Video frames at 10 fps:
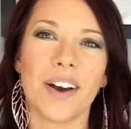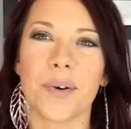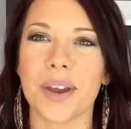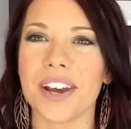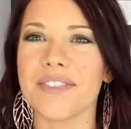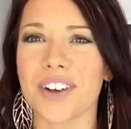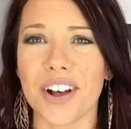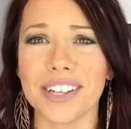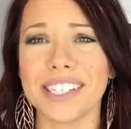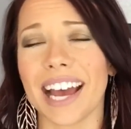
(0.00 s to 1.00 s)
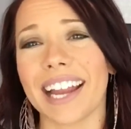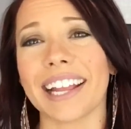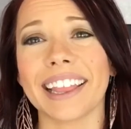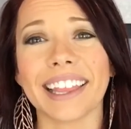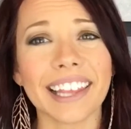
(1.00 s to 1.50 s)
We have all done
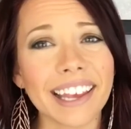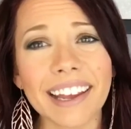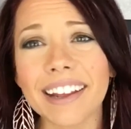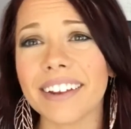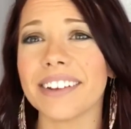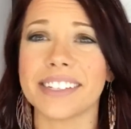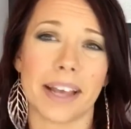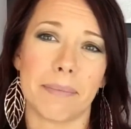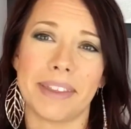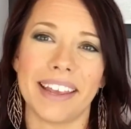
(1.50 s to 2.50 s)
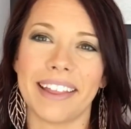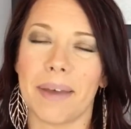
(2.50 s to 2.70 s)
a little something